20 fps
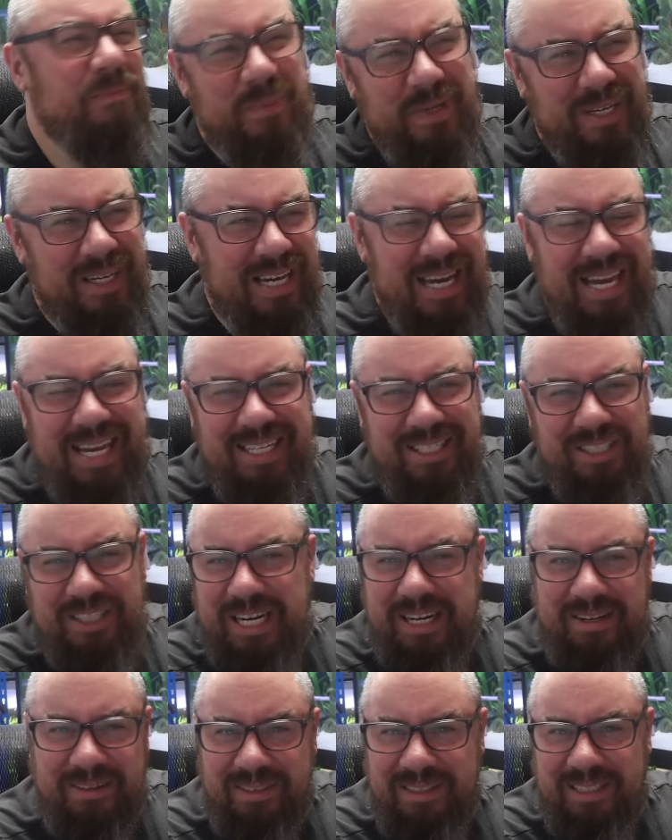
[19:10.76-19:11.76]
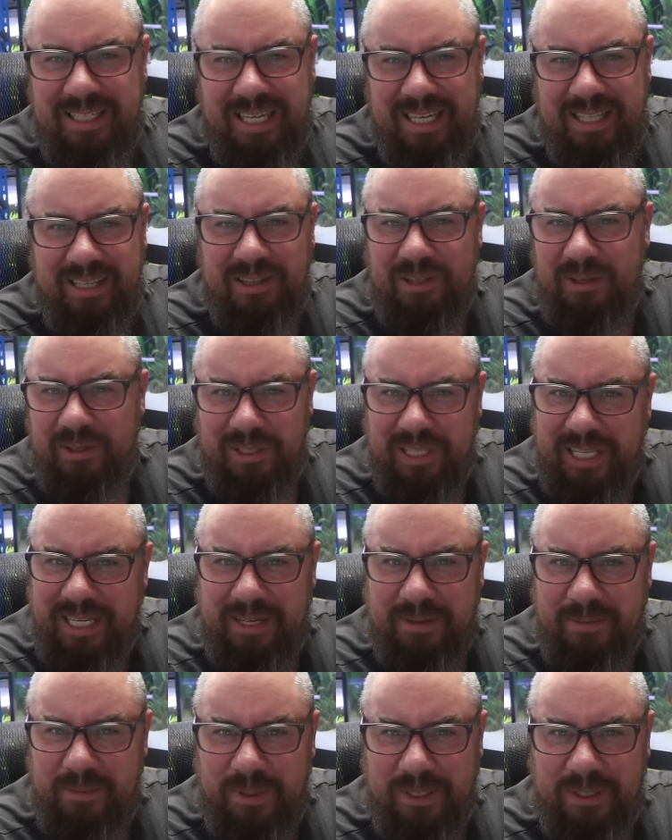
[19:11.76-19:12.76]
But in general, it looked
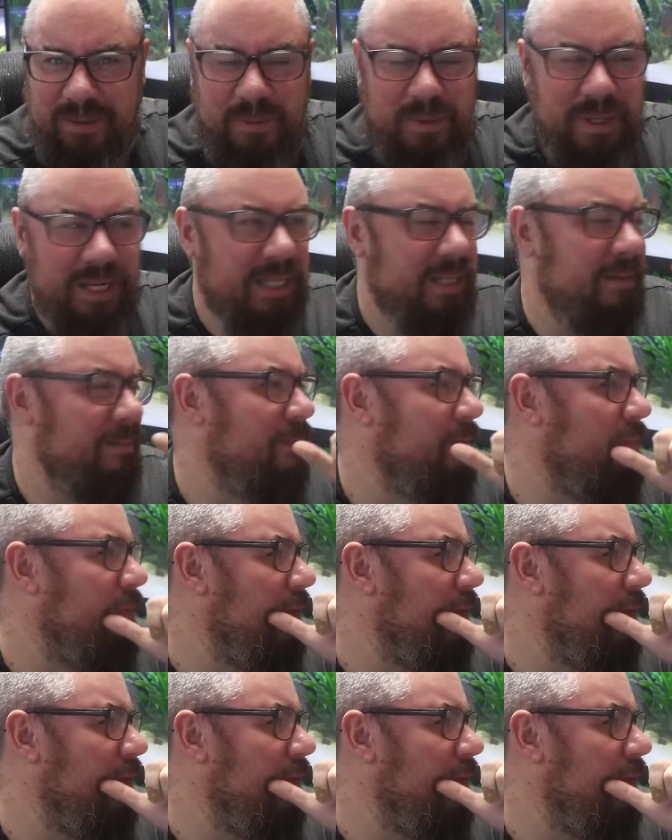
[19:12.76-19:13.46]
like it worked well.